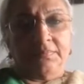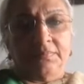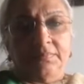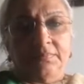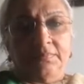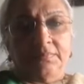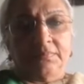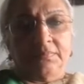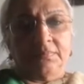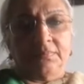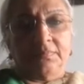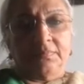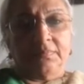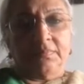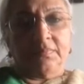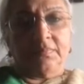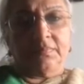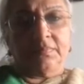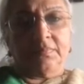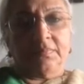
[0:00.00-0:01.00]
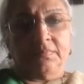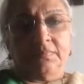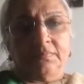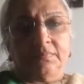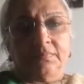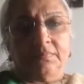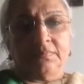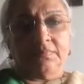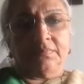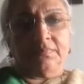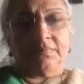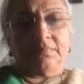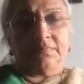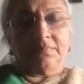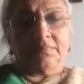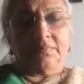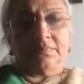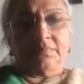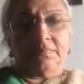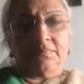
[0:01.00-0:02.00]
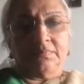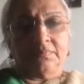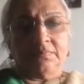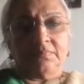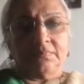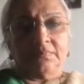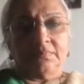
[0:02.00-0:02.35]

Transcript: (not speaking)